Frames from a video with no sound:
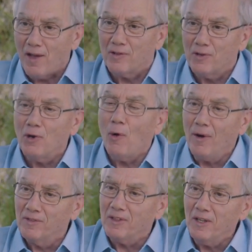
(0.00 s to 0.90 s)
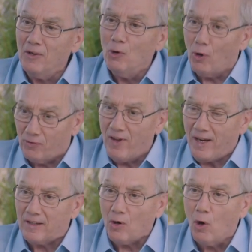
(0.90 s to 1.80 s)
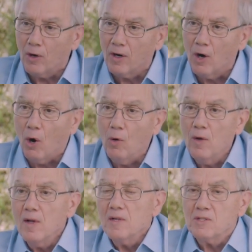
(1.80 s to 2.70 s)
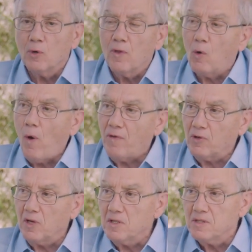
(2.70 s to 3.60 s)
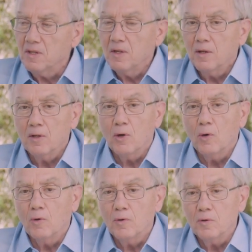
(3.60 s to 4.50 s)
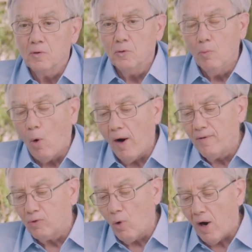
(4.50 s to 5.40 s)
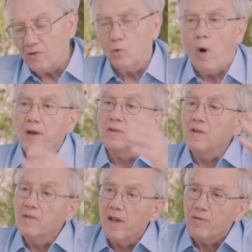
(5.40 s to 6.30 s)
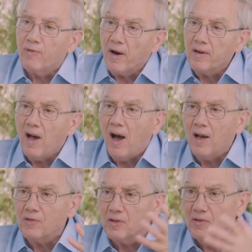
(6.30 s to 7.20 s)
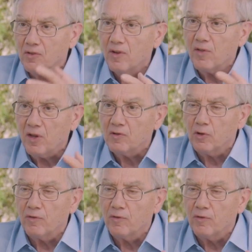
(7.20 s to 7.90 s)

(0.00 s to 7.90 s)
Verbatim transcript: things, you know, until not that long ago. Mm. So the question is, you know, you more have to ask why didn't they find us and, and things